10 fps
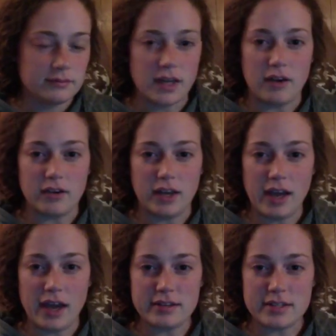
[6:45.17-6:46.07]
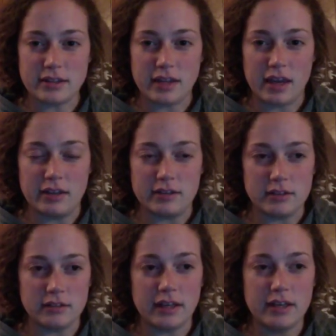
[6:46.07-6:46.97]
I'll get Atlas at the end.
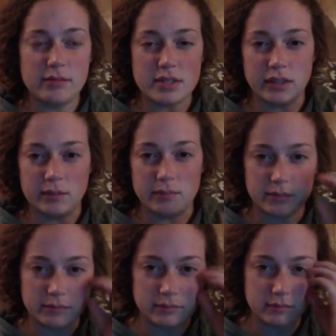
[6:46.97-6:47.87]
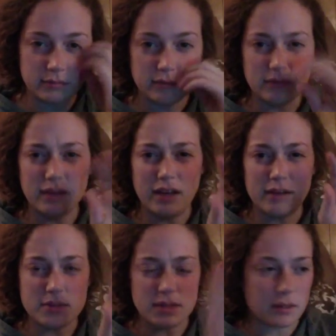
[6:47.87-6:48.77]
Let him sleep. Let
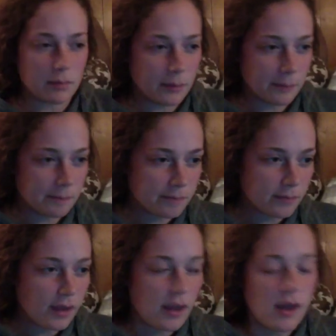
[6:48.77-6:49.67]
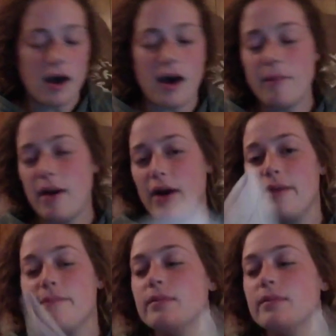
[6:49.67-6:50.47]
him sleep. Alright.